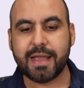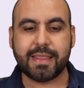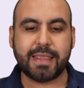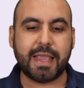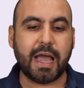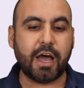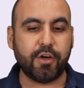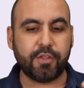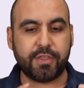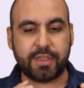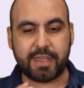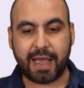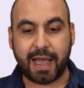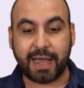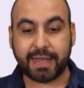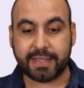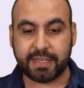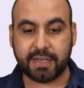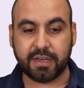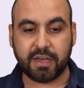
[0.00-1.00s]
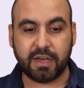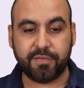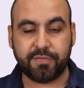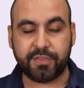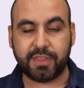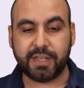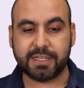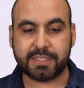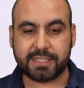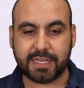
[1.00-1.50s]
Now, the idea of
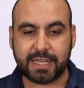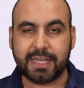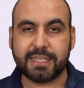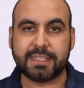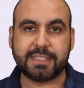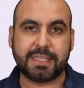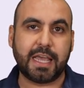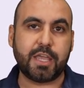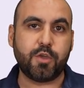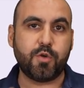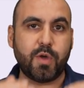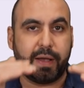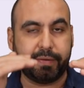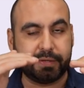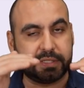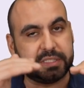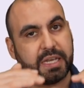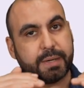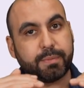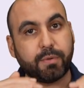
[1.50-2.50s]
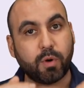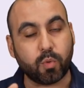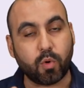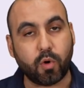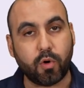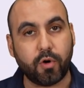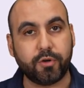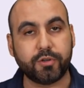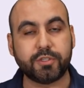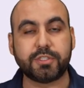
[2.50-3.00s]
this is that you have several
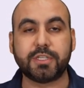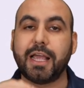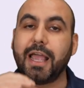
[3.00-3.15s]
roles